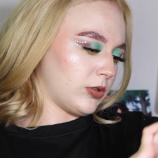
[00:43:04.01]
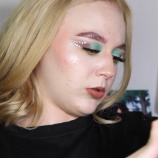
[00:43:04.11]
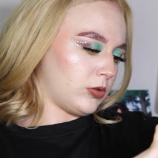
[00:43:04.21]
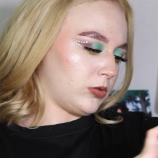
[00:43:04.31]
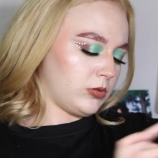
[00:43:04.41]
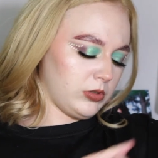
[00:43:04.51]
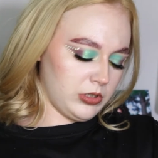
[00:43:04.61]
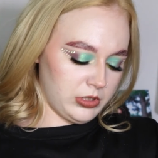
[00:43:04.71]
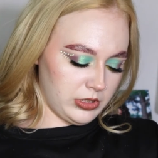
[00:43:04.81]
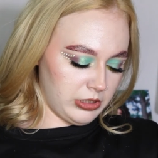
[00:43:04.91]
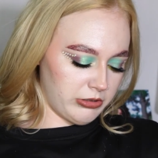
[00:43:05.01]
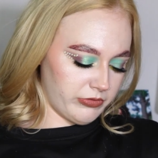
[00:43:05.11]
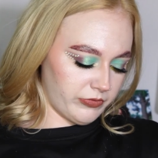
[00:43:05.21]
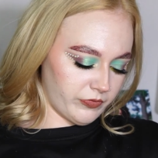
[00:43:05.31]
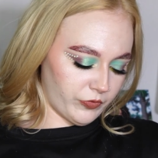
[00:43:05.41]
Hole
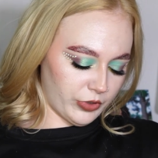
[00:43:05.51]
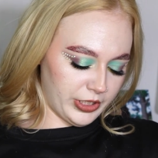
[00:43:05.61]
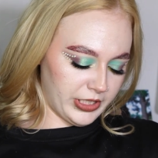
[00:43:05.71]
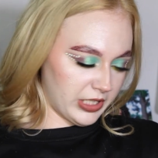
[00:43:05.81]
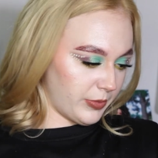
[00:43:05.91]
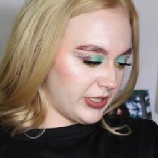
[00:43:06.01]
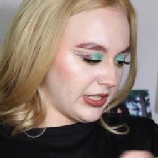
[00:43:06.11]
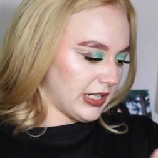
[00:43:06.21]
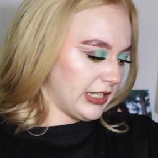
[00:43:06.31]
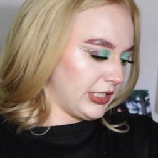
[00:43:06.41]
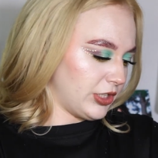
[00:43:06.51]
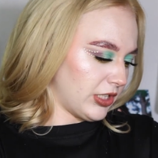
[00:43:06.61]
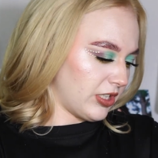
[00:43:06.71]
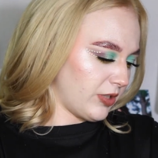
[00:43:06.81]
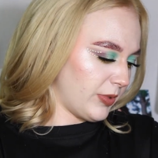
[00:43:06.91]
and Freetown beside each
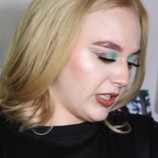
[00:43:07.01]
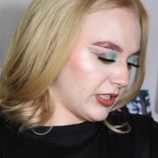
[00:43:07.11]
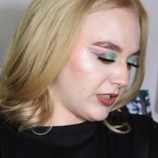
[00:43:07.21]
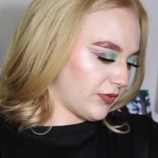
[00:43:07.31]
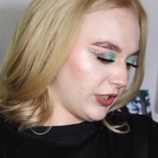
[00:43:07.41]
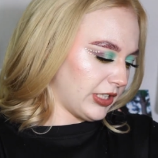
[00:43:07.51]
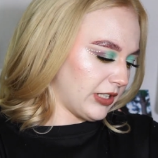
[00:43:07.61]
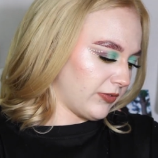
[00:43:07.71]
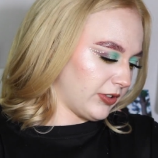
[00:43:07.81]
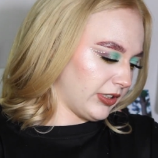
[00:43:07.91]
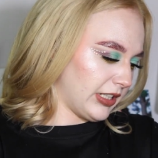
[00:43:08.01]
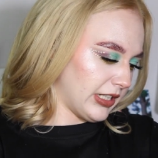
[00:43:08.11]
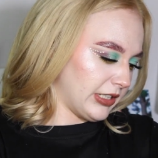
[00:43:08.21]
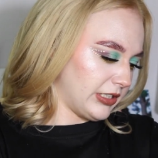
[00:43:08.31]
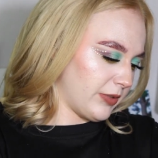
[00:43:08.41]
other because Freetown really
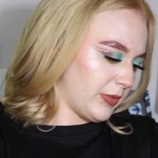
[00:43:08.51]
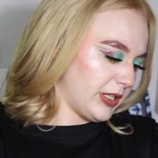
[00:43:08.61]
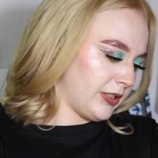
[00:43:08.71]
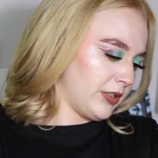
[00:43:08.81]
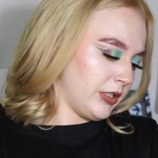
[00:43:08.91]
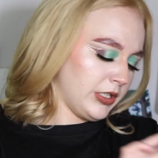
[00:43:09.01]
kind of, to me,